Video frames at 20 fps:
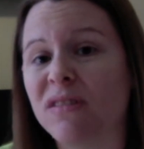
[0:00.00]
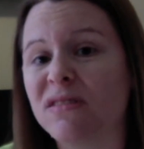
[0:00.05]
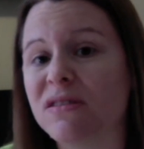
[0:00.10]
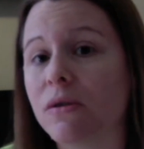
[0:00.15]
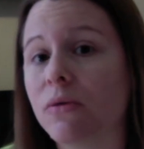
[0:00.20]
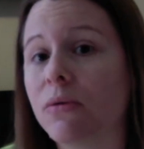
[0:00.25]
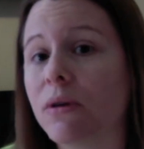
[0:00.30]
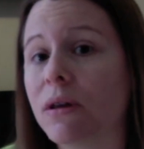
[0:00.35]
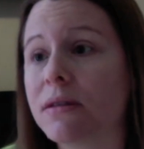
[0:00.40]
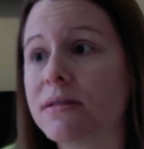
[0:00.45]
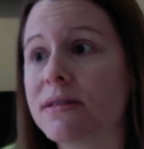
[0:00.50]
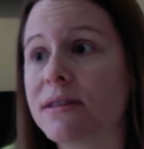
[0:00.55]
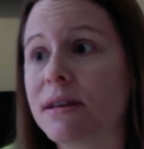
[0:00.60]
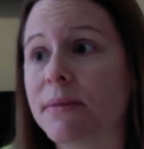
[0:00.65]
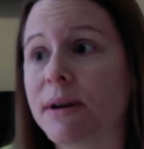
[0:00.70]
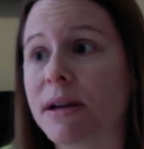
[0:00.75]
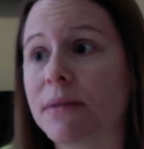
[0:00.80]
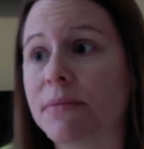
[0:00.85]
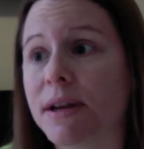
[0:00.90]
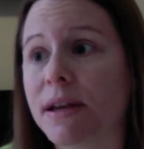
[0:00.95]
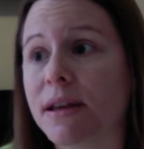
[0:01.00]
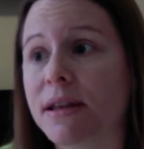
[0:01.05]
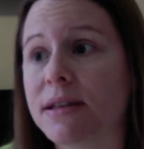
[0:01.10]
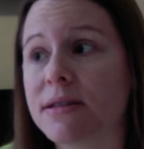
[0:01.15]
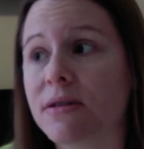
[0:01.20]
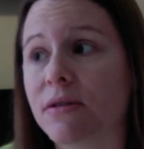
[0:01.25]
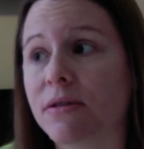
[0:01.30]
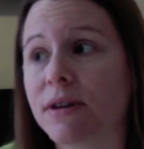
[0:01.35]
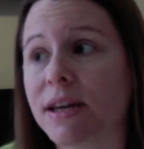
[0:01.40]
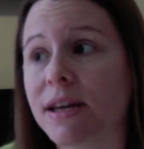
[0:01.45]
So wealth is the amount of money that's
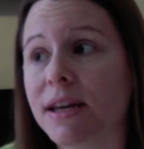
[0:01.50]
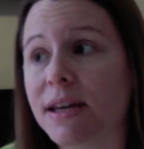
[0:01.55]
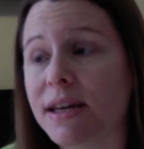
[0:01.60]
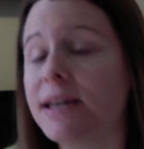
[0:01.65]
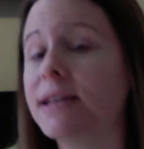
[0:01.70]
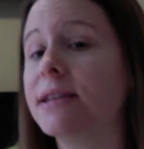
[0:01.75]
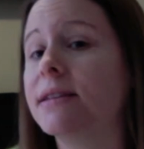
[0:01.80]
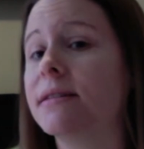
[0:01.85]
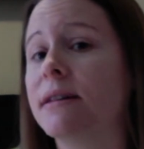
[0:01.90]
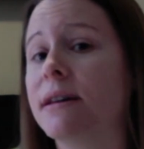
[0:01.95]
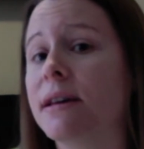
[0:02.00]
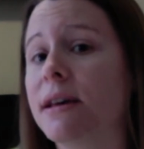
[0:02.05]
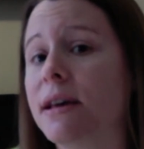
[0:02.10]
already in